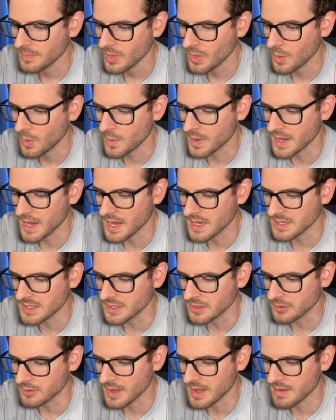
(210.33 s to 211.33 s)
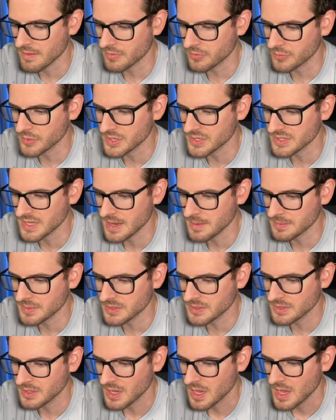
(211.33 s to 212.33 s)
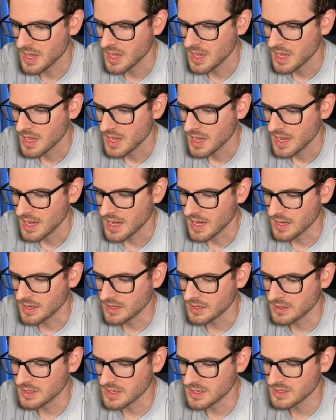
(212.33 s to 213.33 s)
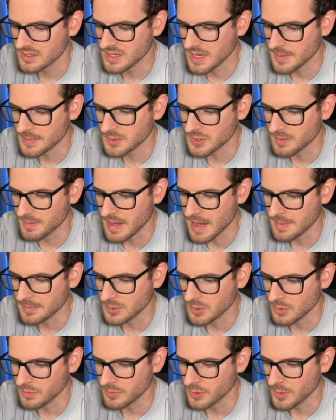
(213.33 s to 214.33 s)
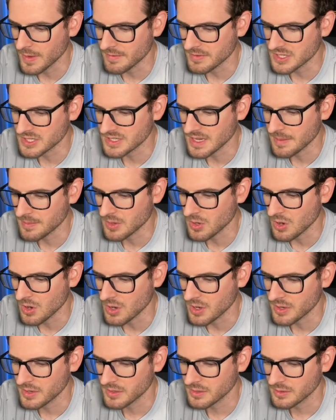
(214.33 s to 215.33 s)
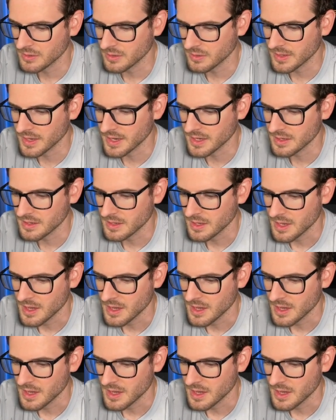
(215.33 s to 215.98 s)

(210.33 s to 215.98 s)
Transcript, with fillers: We got an array of three steps, and these steps are mapped over. We have a step card, okay?